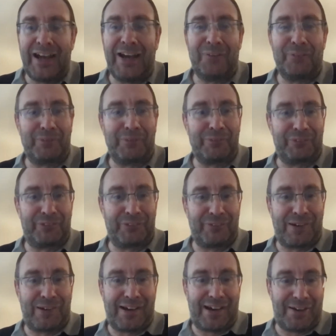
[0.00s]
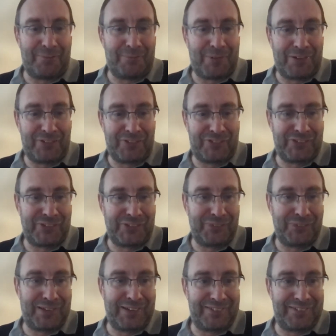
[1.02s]
We will do our utmost
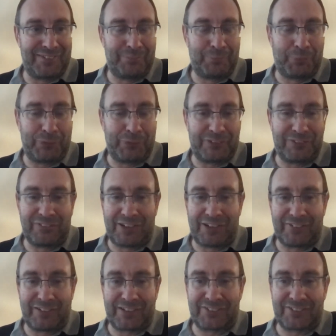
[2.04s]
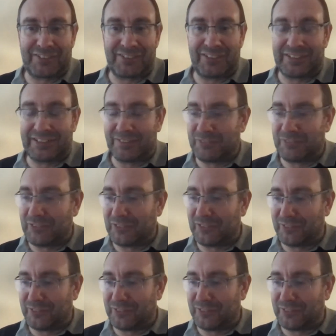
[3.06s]
to point you in the right direction and give you the